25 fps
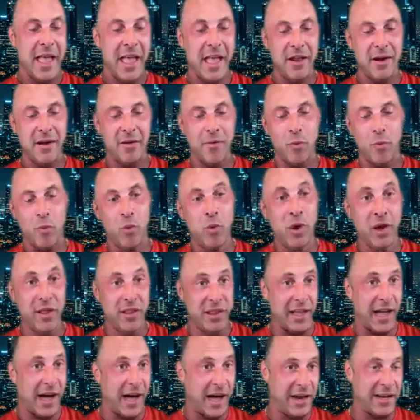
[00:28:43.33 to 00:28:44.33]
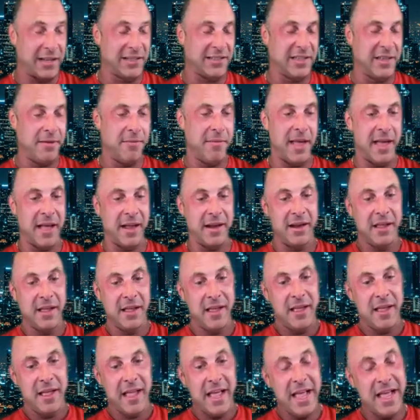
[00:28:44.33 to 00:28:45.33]
And really, honestly, man,
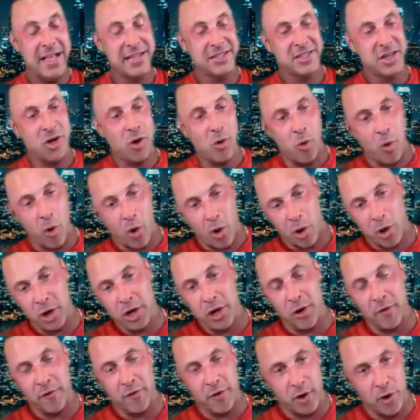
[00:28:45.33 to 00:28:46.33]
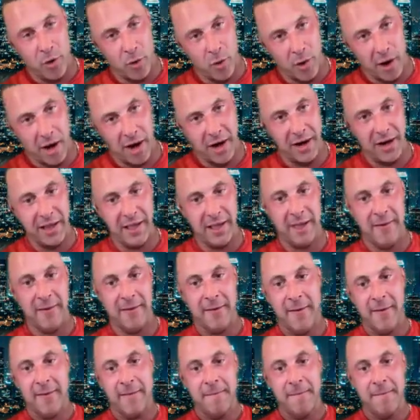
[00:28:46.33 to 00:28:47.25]
it's quality over quantity.